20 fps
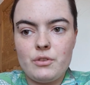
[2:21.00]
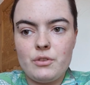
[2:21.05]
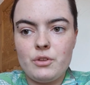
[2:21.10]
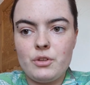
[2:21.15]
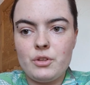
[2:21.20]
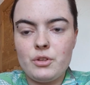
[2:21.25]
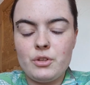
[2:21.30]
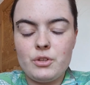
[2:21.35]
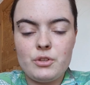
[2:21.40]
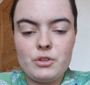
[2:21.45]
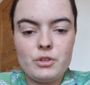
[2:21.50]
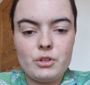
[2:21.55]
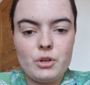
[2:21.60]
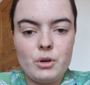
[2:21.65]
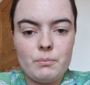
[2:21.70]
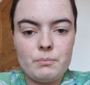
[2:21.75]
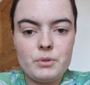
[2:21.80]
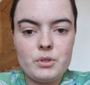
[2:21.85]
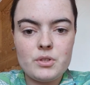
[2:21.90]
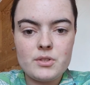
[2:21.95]
The
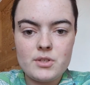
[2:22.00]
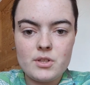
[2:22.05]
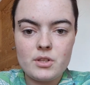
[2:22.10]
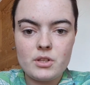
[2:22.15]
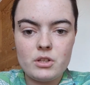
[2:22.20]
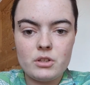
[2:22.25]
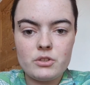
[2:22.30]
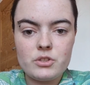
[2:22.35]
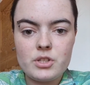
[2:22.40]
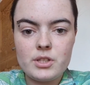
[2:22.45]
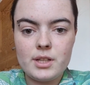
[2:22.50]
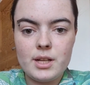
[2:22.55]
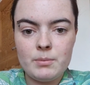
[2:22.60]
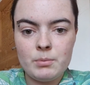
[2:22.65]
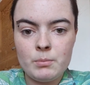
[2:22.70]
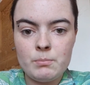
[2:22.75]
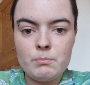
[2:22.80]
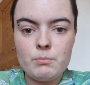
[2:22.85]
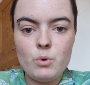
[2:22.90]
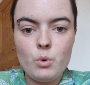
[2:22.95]
computers at the Culture
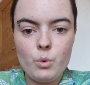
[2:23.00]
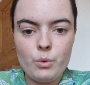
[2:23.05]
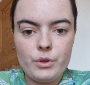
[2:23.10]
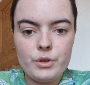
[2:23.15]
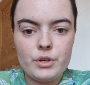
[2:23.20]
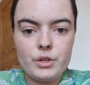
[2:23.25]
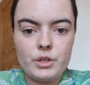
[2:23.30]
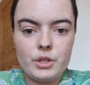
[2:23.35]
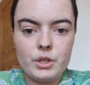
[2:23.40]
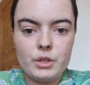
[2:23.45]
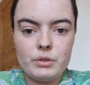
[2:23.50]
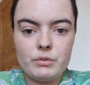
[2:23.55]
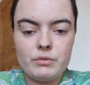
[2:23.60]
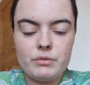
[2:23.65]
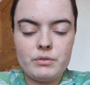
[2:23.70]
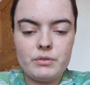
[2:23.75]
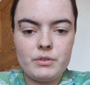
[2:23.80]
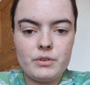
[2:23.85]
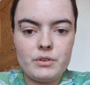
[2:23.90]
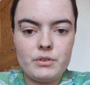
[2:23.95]
Lab are more than enough
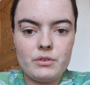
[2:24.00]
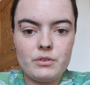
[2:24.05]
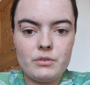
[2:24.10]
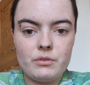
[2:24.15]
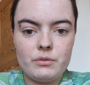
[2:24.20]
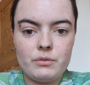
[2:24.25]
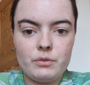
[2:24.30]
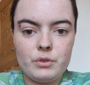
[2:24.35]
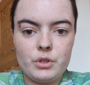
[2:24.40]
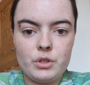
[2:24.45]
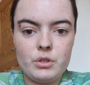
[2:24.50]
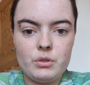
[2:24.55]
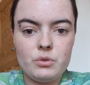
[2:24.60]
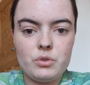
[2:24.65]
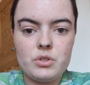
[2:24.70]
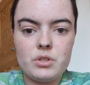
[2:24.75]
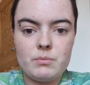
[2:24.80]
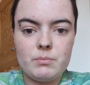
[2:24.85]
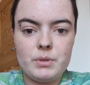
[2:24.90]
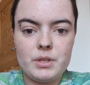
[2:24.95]
for
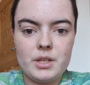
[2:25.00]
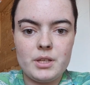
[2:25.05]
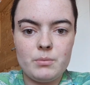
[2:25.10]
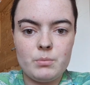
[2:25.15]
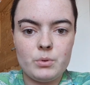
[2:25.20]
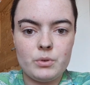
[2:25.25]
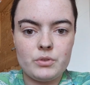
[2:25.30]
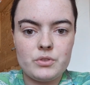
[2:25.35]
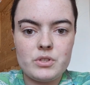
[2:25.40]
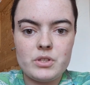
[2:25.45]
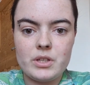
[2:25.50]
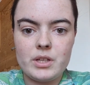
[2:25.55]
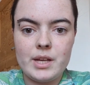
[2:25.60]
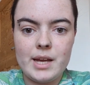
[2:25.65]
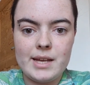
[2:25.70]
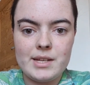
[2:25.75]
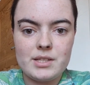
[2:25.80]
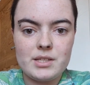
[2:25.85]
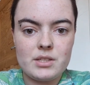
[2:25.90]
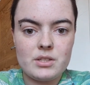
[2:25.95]
you to be able
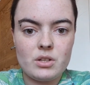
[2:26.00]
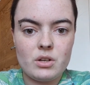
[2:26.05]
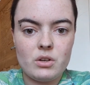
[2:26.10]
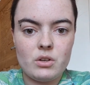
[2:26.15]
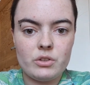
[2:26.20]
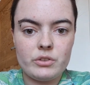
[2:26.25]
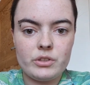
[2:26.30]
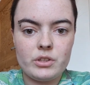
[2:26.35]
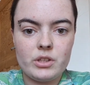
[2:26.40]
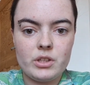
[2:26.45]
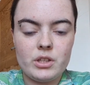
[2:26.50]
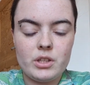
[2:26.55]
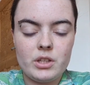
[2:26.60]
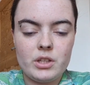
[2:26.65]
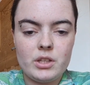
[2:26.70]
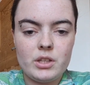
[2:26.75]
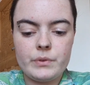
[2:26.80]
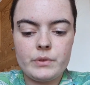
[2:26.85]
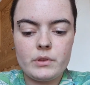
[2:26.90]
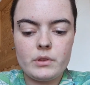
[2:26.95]
to edit on.
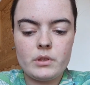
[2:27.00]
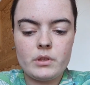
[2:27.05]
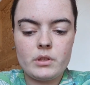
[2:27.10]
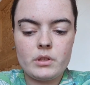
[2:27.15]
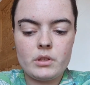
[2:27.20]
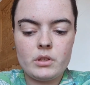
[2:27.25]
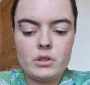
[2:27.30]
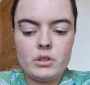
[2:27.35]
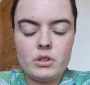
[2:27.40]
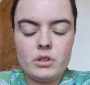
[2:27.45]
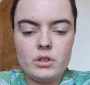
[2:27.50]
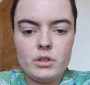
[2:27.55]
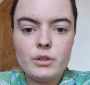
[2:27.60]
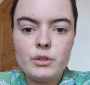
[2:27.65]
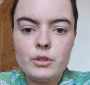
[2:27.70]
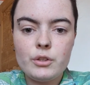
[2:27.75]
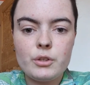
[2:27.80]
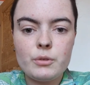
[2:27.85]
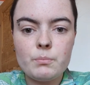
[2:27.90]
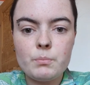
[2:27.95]

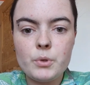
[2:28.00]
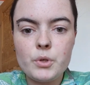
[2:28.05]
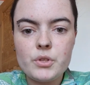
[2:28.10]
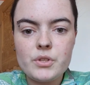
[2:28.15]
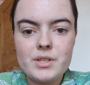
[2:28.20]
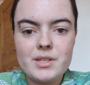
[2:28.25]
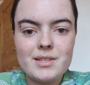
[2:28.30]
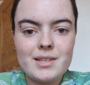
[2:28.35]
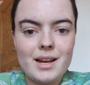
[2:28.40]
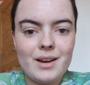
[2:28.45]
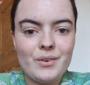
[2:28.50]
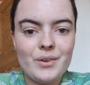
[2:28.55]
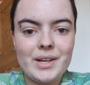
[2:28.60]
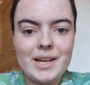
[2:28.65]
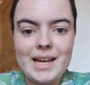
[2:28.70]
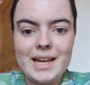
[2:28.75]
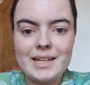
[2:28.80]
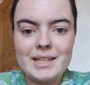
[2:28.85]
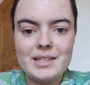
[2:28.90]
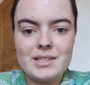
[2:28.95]
You can book these out
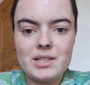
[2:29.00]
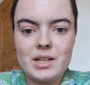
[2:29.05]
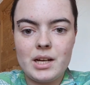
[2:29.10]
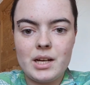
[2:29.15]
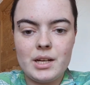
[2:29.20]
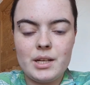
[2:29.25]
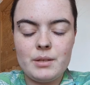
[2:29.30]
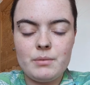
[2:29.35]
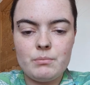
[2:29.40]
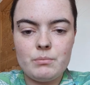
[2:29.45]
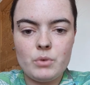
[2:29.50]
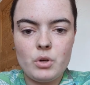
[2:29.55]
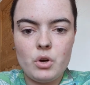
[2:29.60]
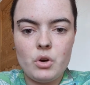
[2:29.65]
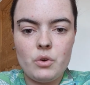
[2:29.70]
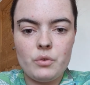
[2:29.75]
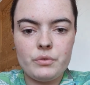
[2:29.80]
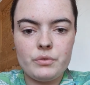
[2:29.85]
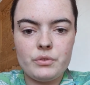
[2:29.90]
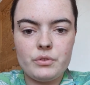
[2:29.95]
at any time
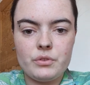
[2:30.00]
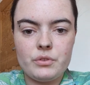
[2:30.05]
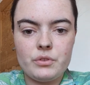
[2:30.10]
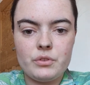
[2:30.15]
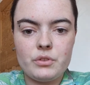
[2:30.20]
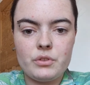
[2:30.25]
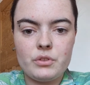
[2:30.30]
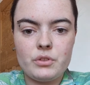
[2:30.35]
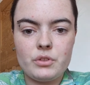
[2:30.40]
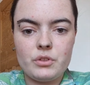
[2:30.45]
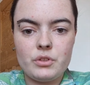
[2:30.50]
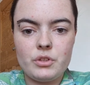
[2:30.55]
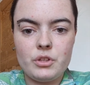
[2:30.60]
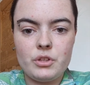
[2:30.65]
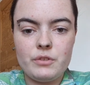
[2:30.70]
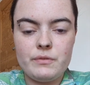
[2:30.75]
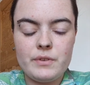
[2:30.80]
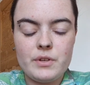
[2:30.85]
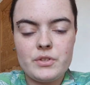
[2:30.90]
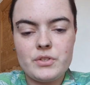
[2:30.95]
on the
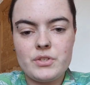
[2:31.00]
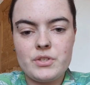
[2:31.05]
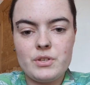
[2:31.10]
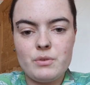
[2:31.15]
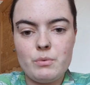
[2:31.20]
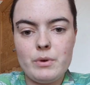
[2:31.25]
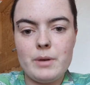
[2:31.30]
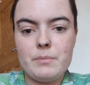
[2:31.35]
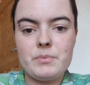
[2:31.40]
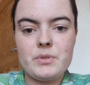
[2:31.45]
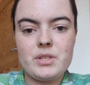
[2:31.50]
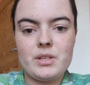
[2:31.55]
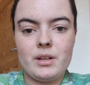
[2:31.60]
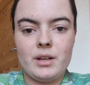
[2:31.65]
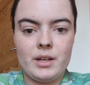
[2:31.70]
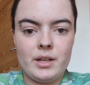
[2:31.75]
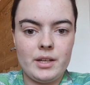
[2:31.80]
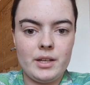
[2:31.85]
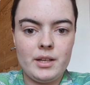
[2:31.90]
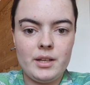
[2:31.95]
university
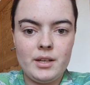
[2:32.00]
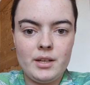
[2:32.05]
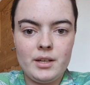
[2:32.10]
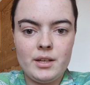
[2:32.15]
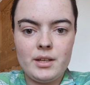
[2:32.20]
website